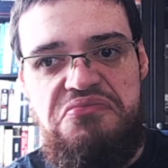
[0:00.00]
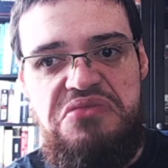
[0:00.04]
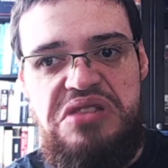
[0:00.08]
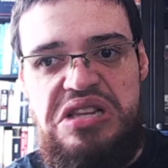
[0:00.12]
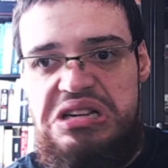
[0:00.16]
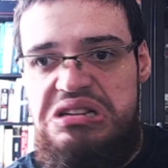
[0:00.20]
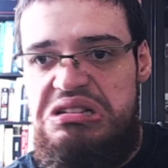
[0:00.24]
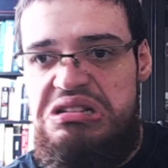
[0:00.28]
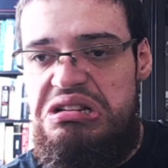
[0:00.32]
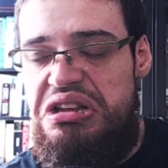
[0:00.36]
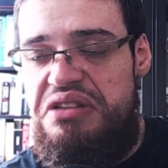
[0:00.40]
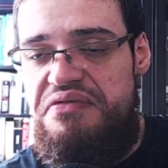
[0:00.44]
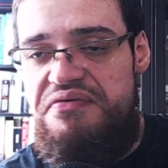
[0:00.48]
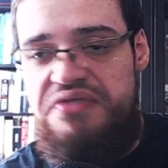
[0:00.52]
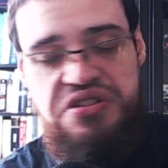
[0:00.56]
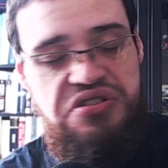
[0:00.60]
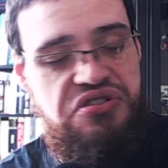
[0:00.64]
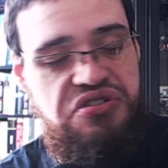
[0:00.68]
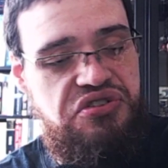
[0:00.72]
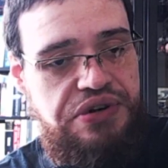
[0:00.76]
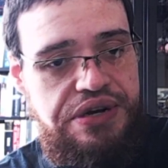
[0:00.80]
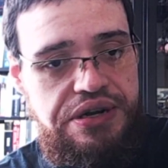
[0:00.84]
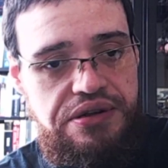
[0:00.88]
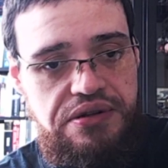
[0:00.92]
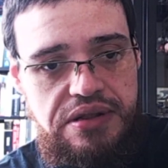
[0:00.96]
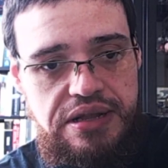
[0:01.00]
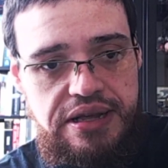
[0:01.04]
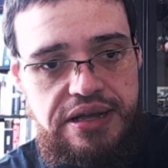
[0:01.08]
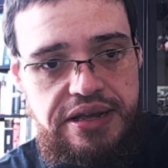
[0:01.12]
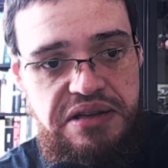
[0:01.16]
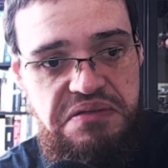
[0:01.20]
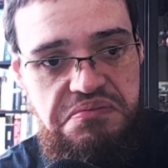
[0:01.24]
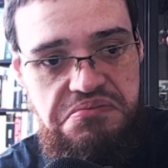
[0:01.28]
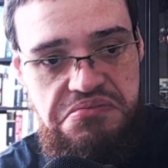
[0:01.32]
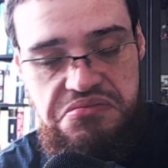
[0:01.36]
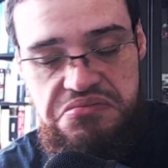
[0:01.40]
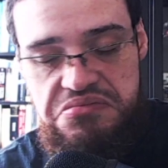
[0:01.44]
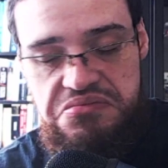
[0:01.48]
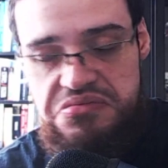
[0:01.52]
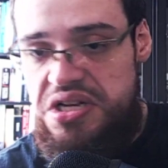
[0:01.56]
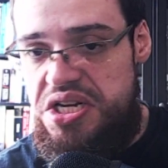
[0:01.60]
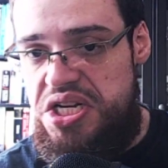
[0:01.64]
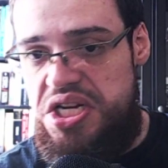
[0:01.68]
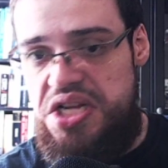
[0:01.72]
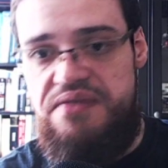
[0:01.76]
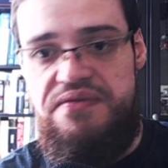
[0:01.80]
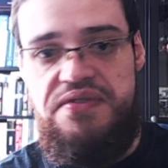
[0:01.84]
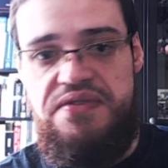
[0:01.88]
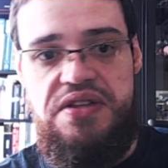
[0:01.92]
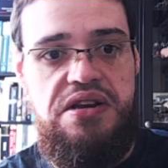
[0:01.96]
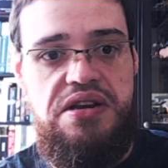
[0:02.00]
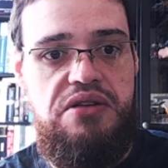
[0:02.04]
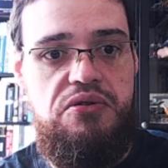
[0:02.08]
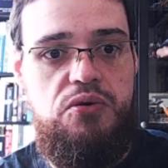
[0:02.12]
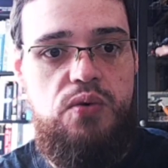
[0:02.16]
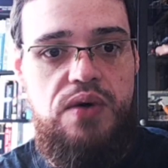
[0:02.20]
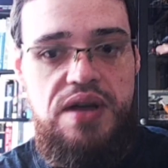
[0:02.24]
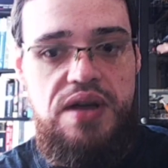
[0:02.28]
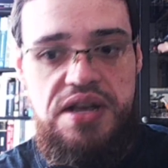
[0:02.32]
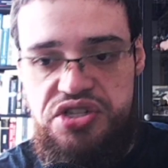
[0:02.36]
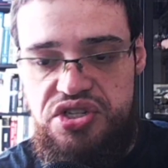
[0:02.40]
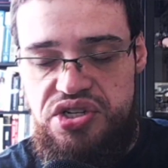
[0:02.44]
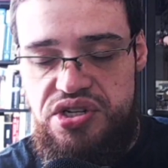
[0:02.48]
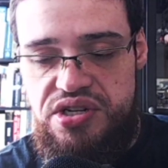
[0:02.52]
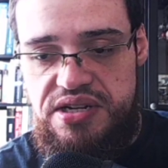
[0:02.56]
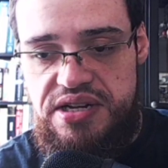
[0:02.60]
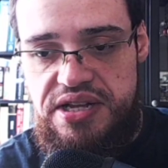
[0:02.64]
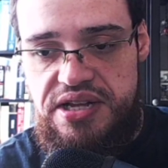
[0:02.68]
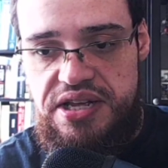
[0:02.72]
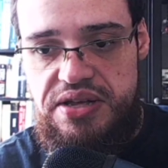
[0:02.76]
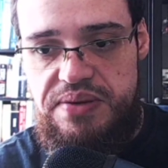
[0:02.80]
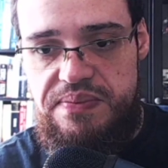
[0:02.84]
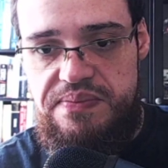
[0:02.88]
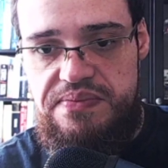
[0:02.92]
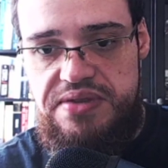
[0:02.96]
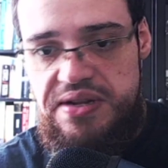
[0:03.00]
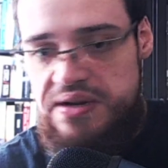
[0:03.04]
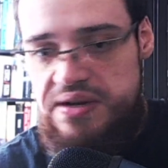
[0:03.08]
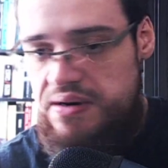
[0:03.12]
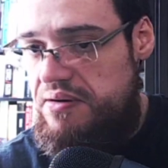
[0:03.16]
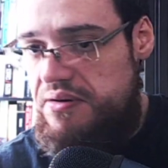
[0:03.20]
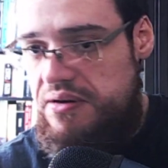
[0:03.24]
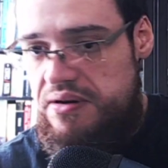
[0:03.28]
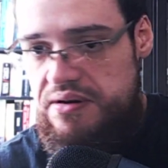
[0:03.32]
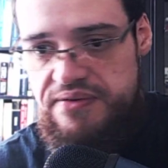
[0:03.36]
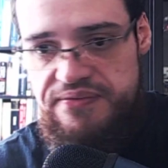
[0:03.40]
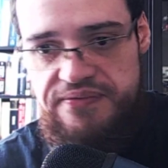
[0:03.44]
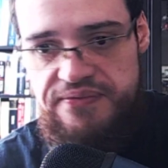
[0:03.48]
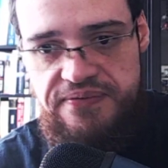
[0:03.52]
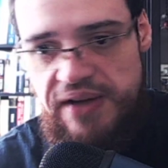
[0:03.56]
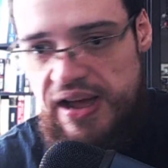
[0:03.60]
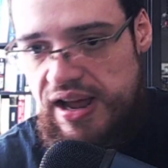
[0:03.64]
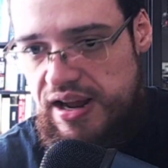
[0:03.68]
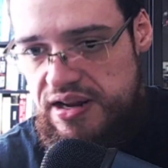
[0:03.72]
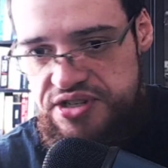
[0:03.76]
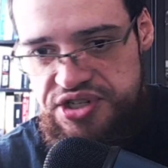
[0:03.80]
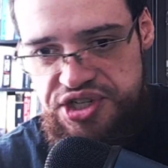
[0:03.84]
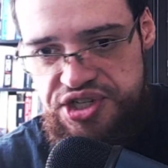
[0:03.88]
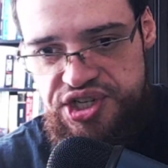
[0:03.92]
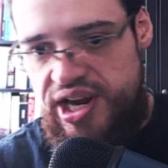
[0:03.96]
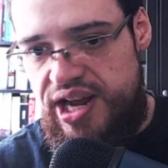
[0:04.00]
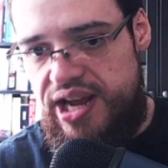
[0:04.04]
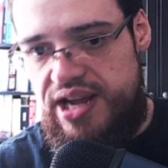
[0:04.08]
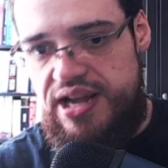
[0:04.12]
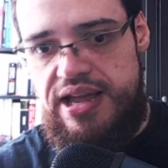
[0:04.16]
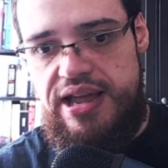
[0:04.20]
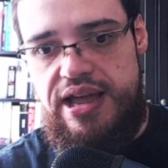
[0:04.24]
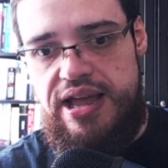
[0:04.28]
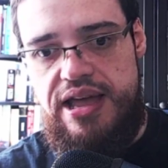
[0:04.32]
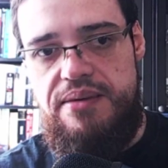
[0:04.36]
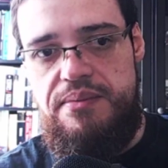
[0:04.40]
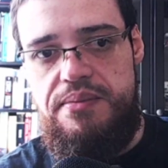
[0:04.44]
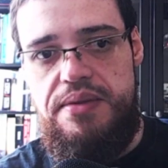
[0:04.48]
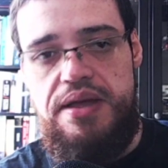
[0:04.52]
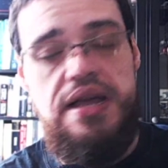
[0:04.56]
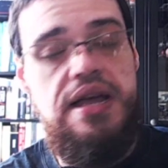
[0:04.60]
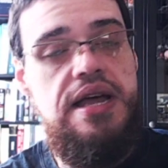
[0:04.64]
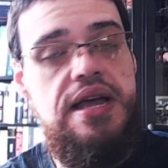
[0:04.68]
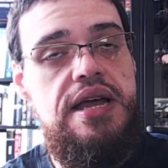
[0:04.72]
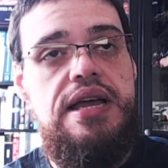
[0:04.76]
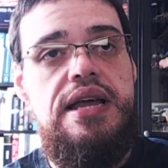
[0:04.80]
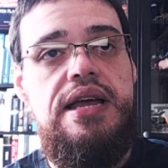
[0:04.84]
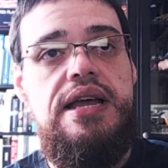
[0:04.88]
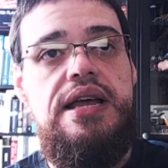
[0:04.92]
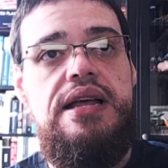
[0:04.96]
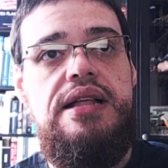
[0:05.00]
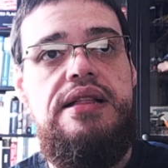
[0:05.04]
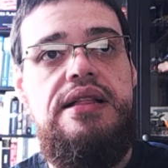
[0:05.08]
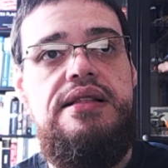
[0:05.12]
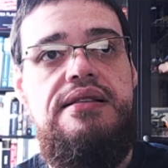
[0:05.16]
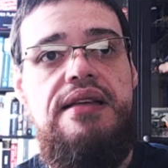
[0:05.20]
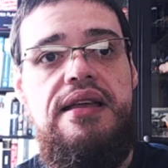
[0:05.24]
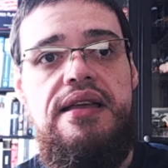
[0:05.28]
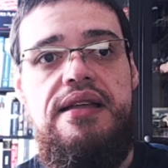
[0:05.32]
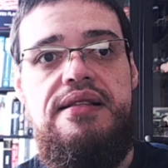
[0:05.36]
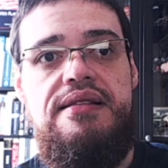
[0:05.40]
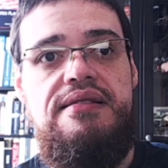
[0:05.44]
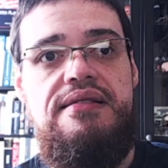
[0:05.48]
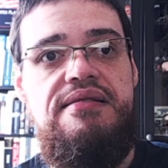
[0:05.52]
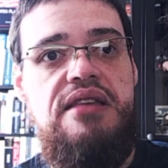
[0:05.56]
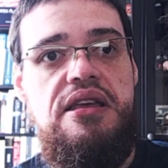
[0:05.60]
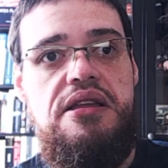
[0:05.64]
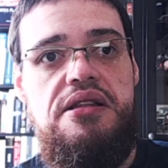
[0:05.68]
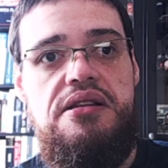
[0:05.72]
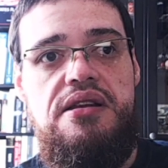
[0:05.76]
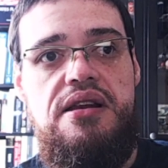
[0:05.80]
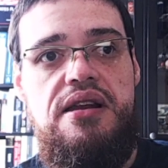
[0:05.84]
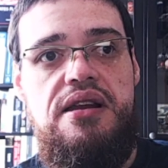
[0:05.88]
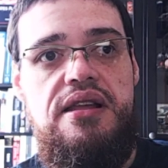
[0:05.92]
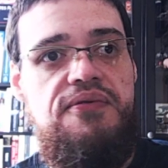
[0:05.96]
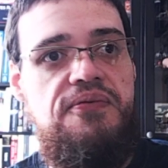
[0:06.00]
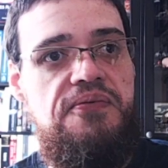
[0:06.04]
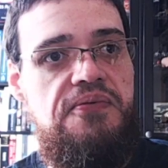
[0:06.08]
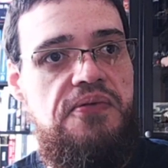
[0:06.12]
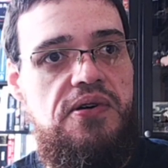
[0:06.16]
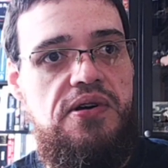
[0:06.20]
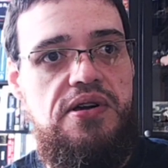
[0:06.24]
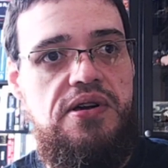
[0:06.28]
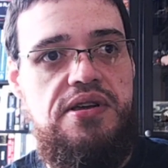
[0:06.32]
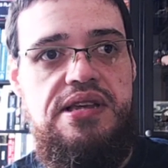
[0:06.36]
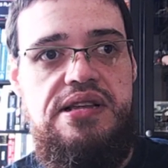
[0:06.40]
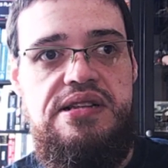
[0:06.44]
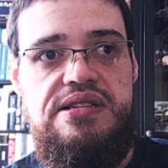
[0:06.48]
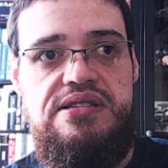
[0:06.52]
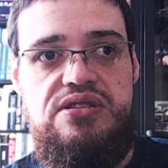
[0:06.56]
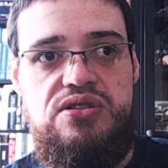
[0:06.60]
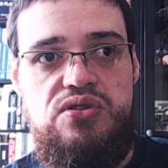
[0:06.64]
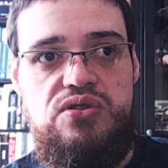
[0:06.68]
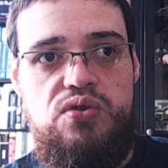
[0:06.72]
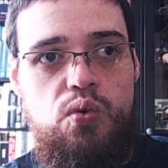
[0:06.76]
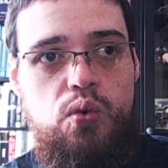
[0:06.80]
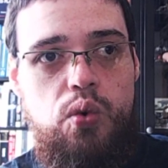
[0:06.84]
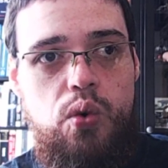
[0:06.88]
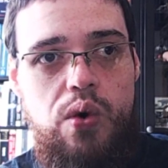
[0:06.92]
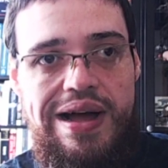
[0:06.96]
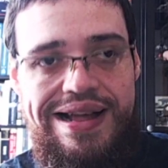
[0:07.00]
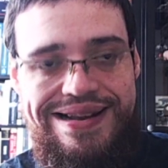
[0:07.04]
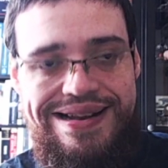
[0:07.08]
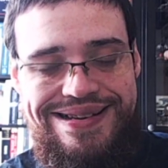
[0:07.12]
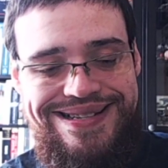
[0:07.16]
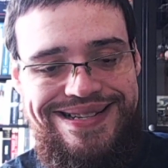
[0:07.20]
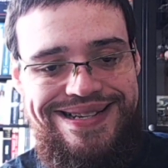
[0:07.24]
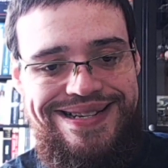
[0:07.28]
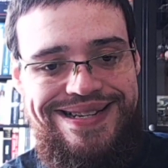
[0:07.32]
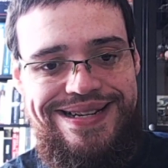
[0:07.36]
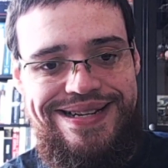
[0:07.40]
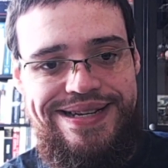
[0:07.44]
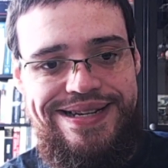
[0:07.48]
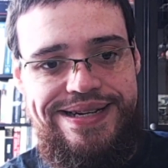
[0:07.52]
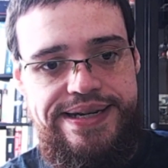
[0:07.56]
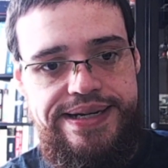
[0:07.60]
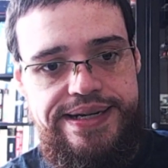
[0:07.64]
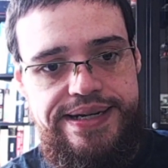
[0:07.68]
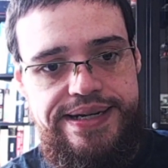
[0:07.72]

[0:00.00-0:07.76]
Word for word: didn't even drill him, didn't even question him, did not fact check him, did diddly fucking squat.